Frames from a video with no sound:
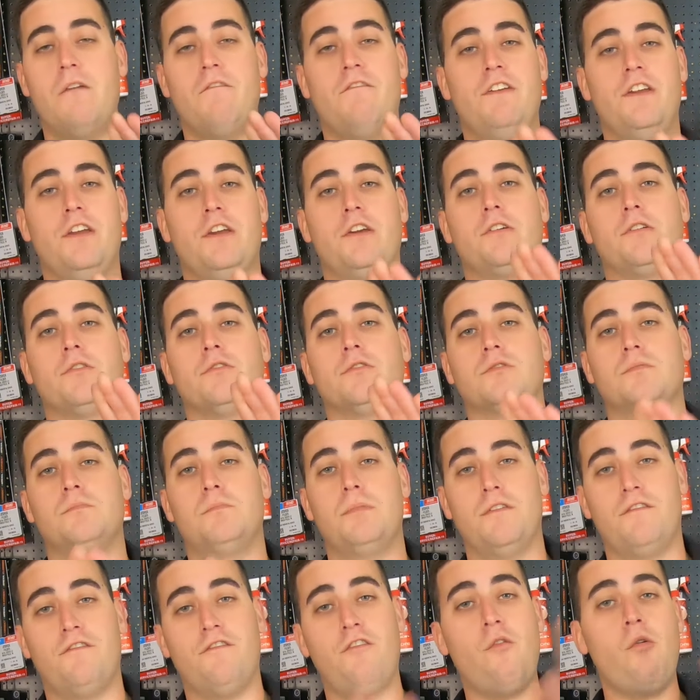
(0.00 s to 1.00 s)
Vehicles
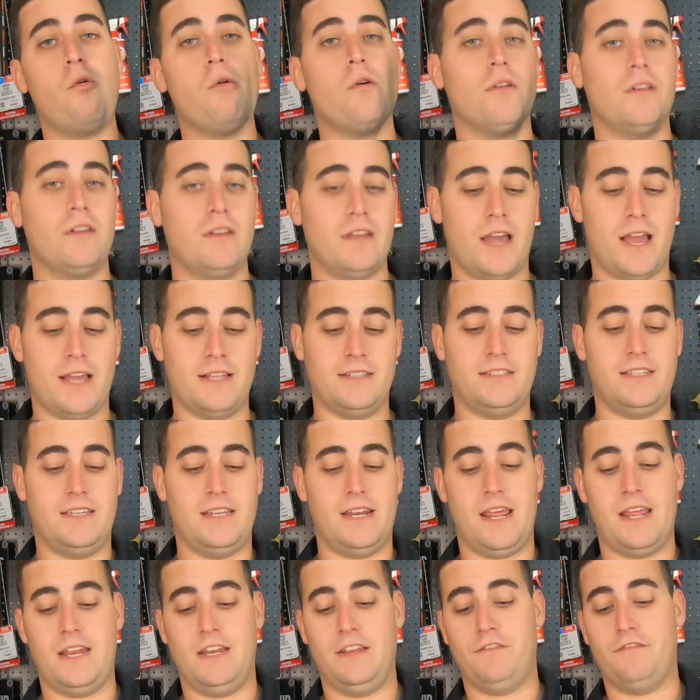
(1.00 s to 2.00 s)
before
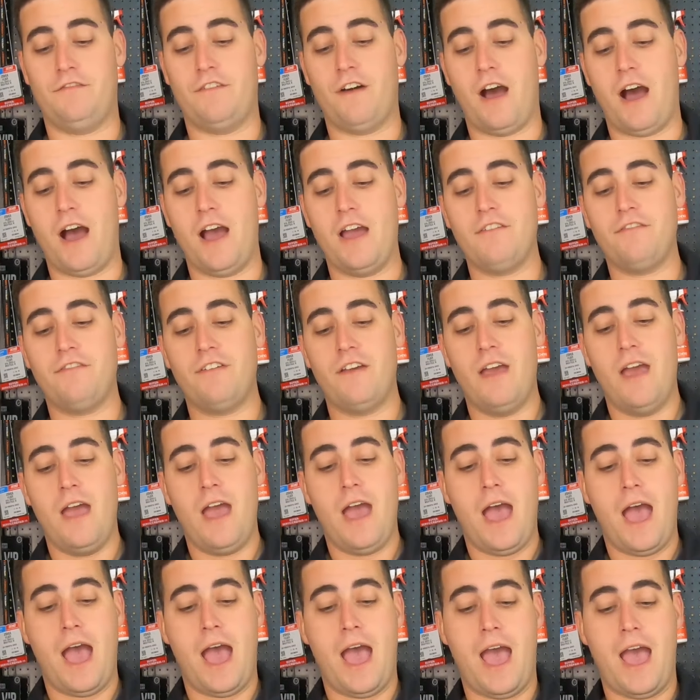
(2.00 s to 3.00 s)
1985
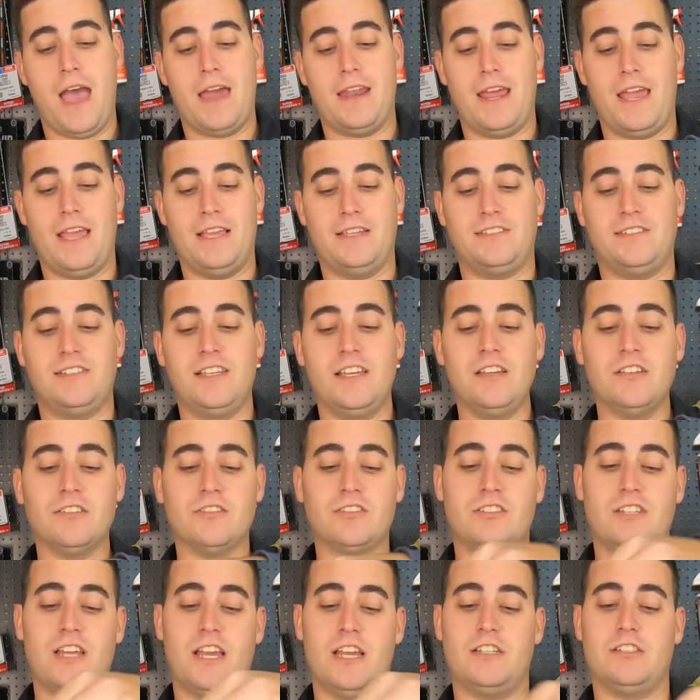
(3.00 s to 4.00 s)
had a single
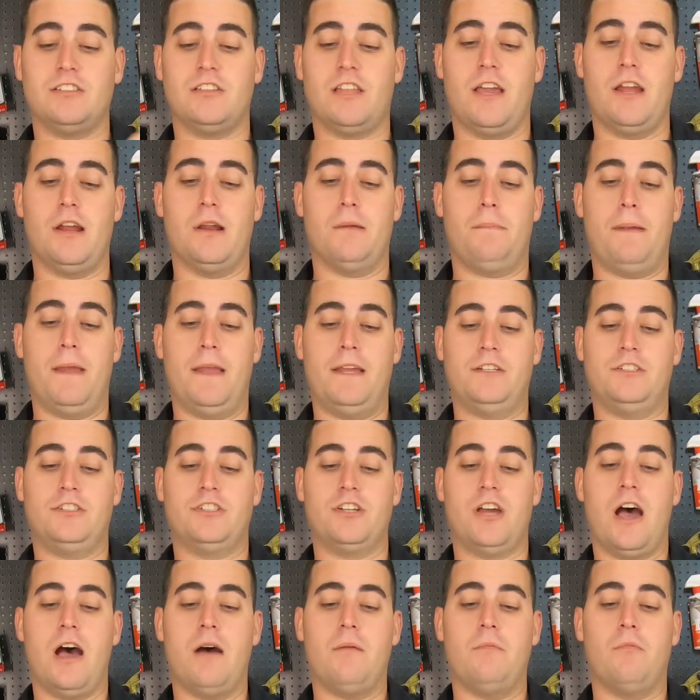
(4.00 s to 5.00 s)
stage layer paint
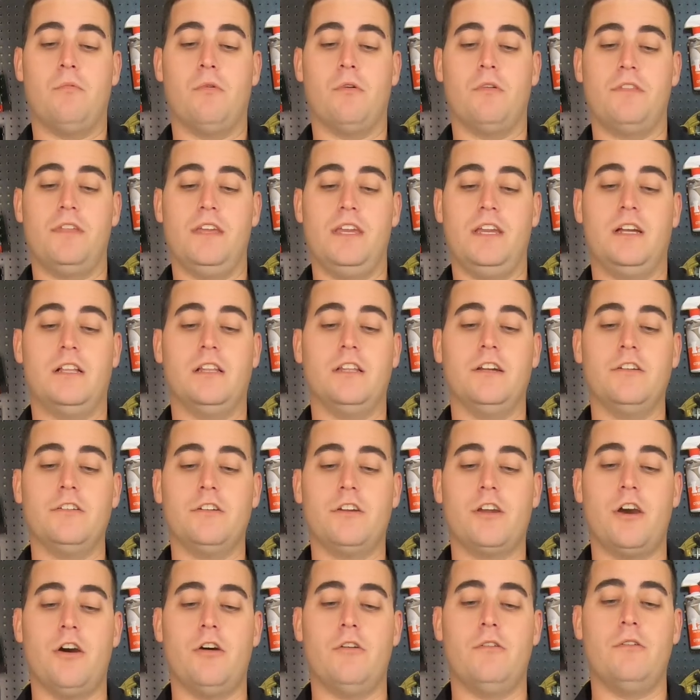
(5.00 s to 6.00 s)
job where the clear
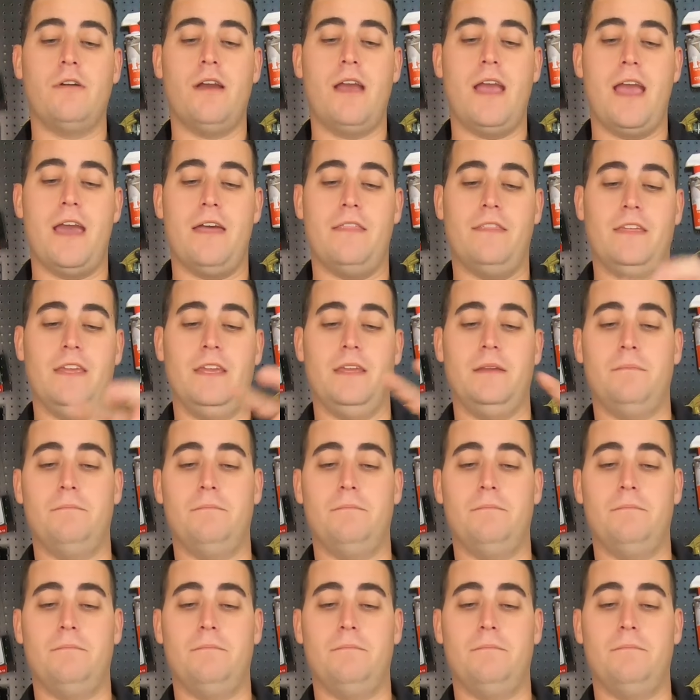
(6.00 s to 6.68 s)
coat and the